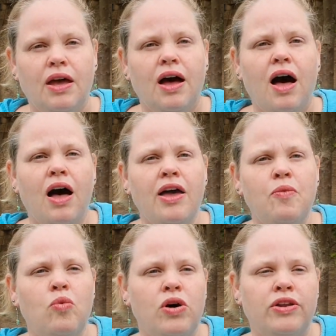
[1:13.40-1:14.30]
I
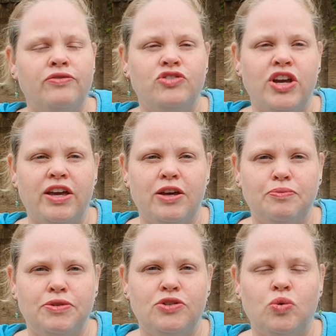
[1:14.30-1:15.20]
am one of
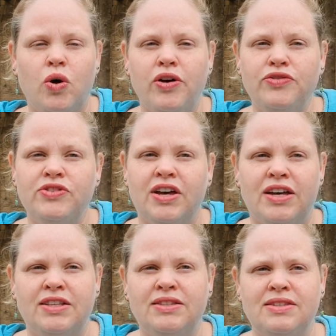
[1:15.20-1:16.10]
Jacob's 12
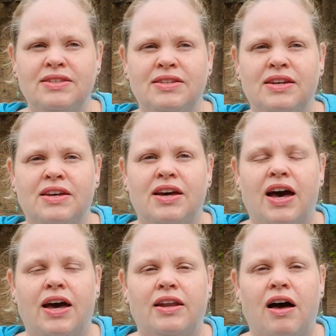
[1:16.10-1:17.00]
sons,
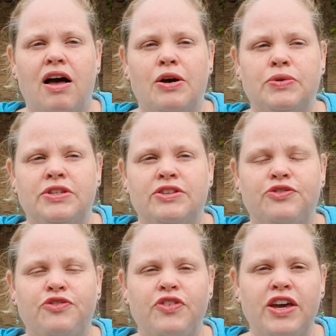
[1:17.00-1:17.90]
and I was his
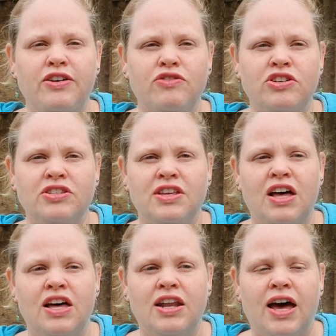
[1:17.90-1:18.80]
favorite
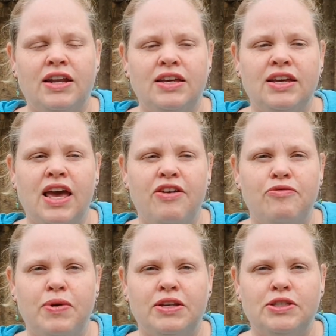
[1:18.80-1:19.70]
son, and he gave
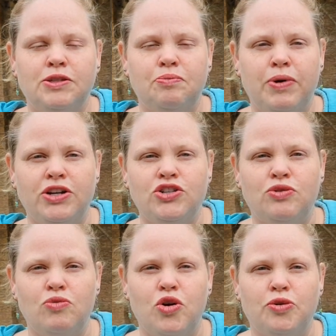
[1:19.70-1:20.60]
me a special
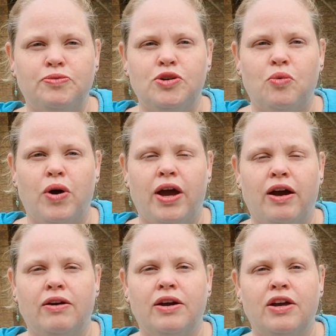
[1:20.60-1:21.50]
robe to
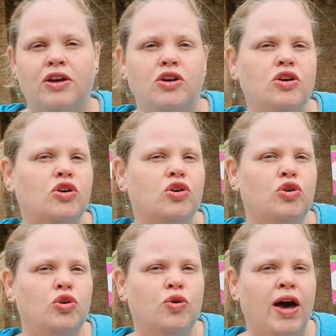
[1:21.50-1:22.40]
wear.
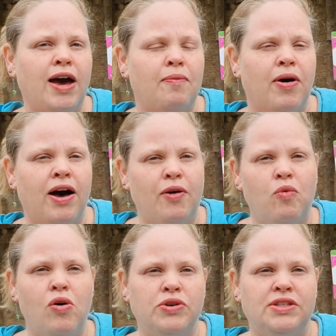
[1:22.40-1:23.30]
Who am I?
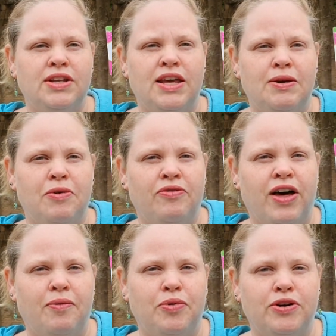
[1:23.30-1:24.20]
What was the name of
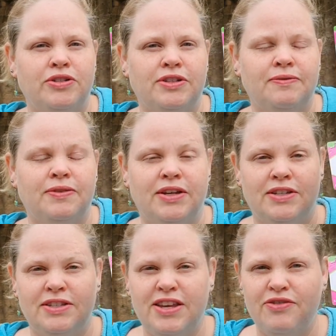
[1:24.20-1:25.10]
that person?
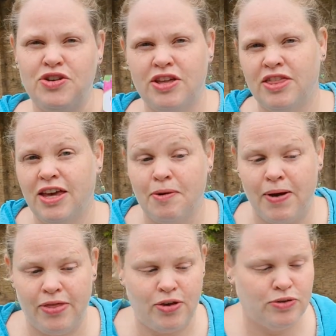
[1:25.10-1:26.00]
See if you can think
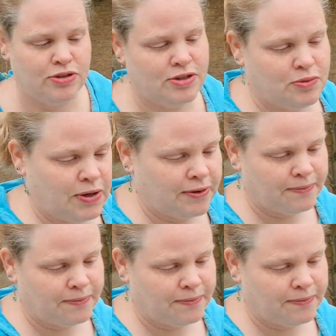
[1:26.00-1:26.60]
about those this week.